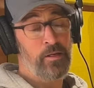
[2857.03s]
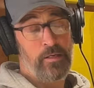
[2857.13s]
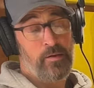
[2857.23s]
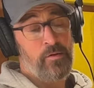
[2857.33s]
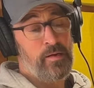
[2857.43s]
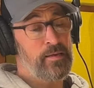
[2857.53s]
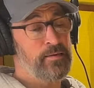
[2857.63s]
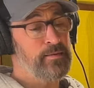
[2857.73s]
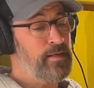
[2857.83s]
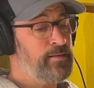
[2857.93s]
you know, and
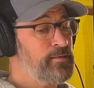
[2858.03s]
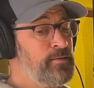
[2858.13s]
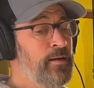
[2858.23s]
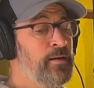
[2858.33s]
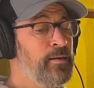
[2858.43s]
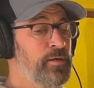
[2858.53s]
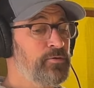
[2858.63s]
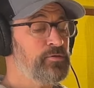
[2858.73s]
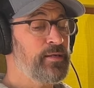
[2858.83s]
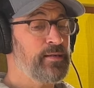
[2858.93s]
at, at the time it
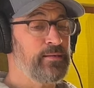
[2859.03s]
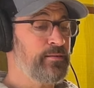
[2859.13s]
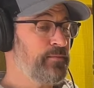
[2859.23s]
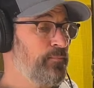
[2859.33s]
was like,